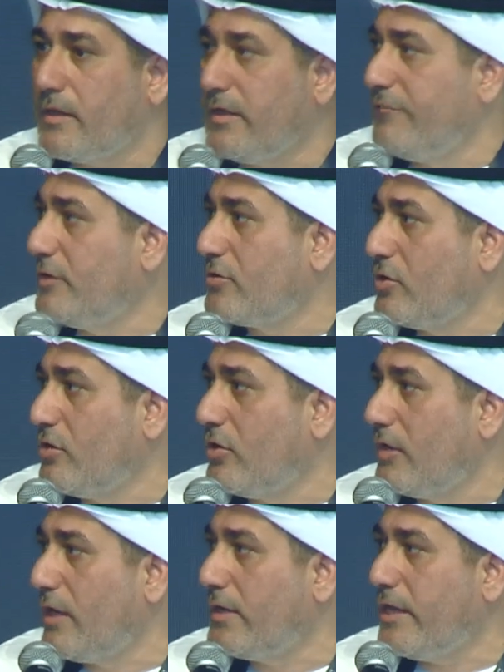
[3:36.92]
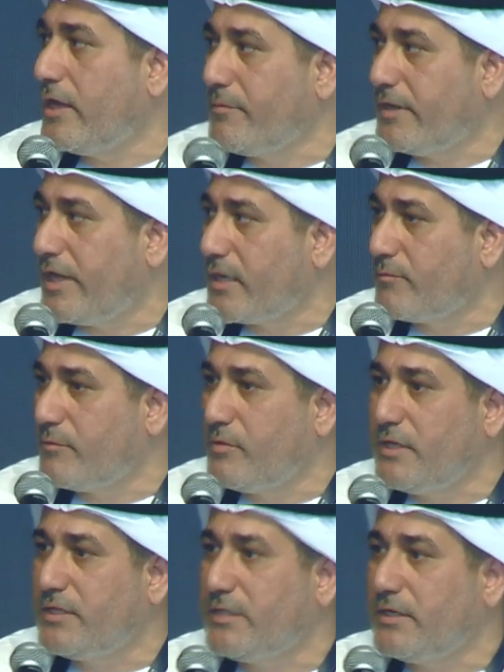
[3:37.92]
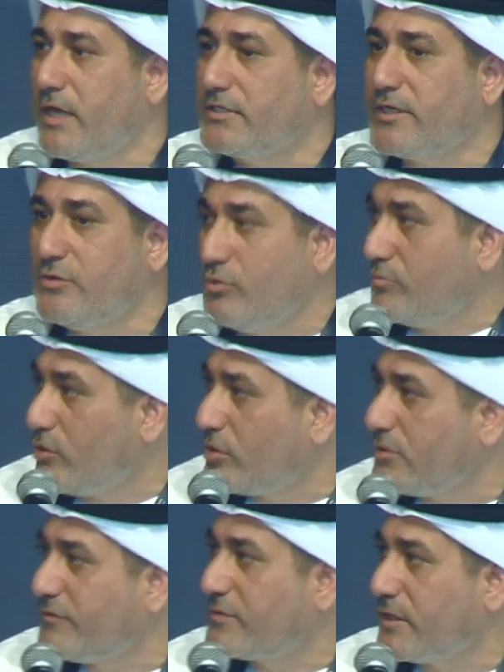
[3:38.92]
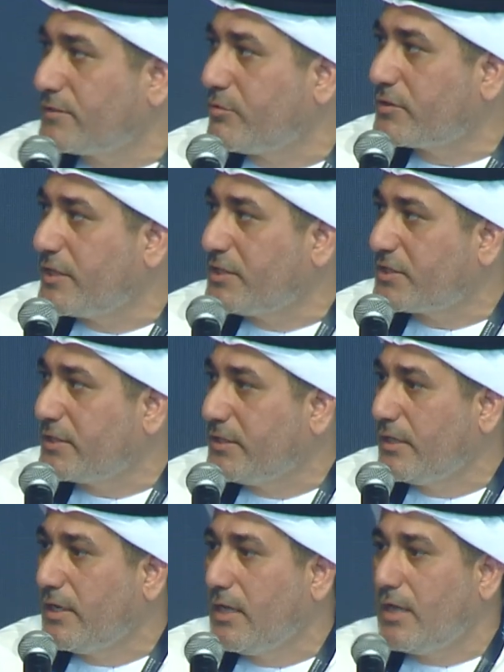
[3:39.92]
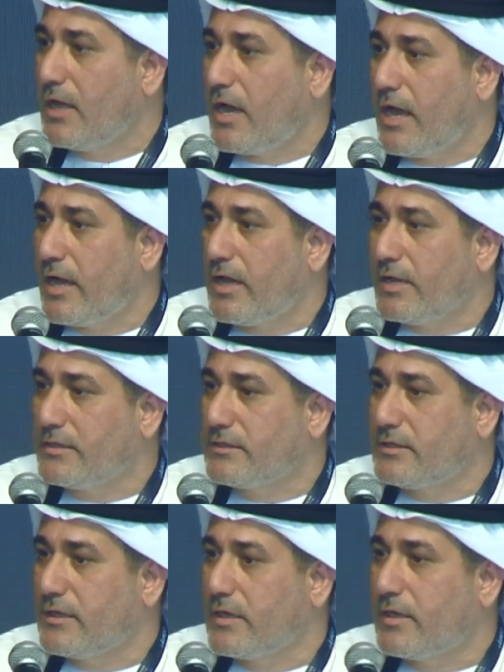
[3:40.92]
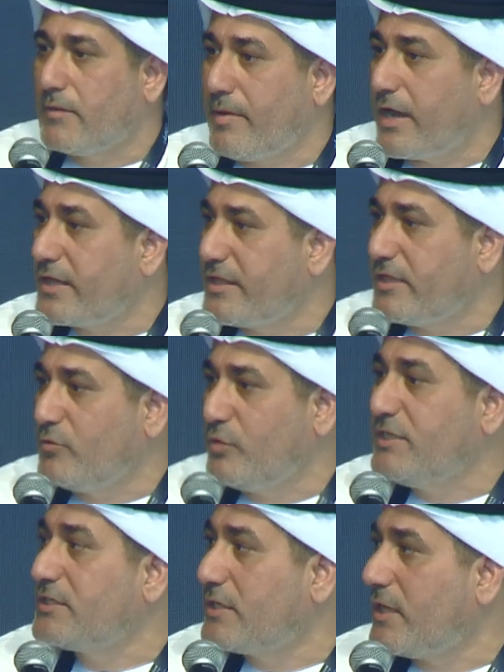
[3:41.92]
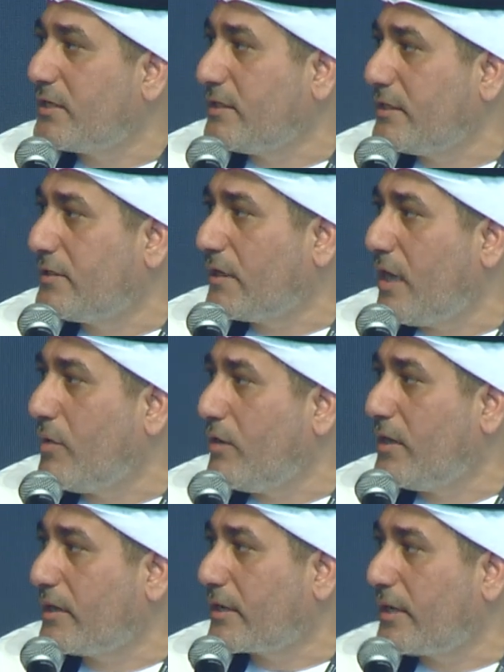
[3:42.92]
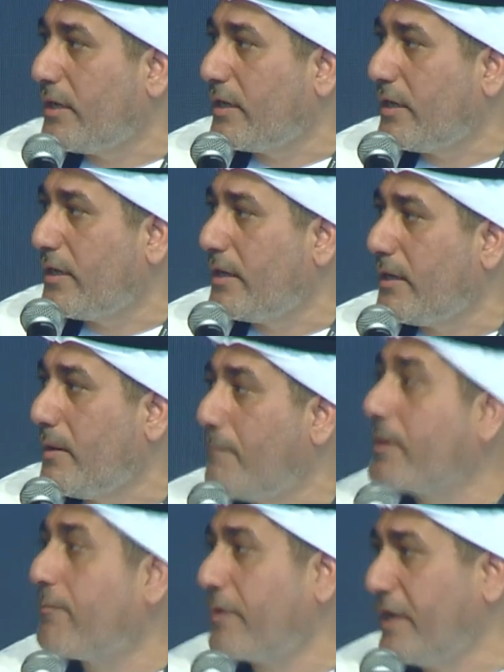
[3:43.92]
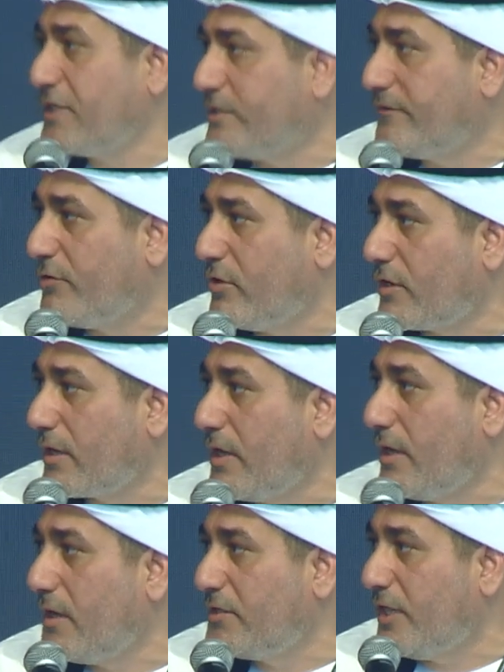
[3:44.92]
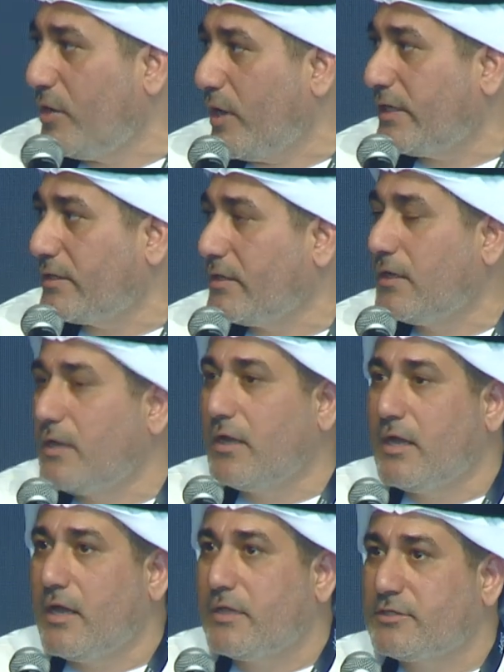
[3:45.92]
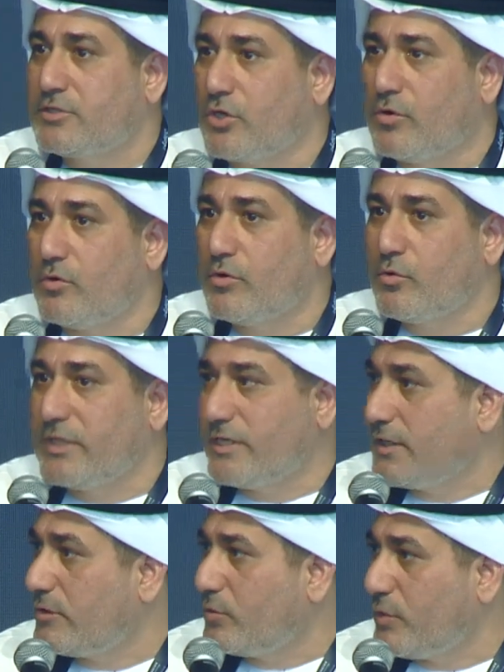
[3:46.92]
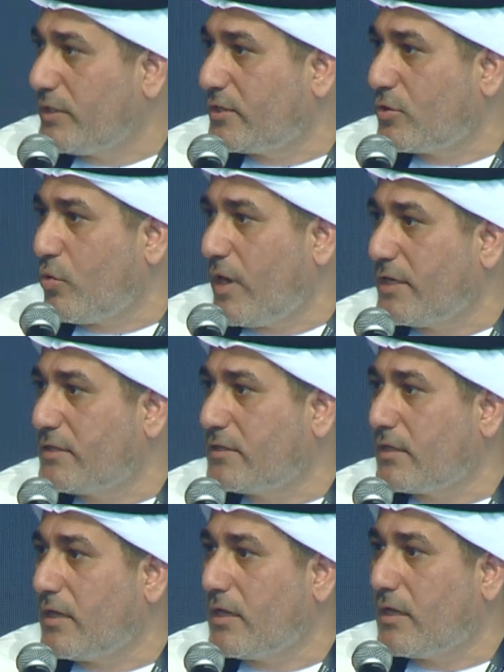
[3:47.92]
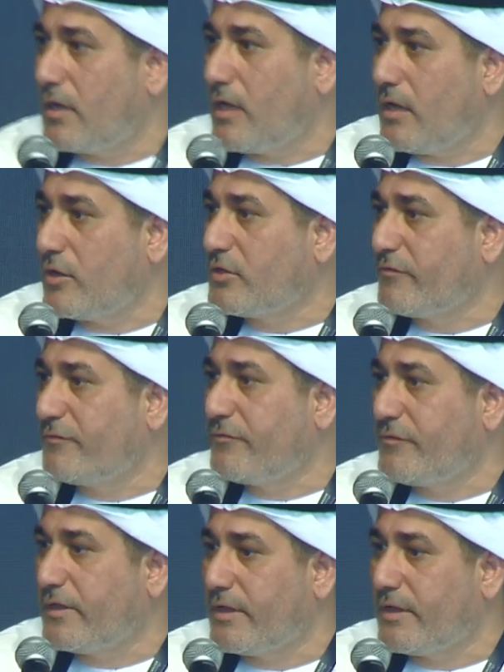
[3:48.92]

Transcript: eVTOL and urban air mobility as a new mode of transportation. And back then we started our preparation for day one. So we did quite a lot of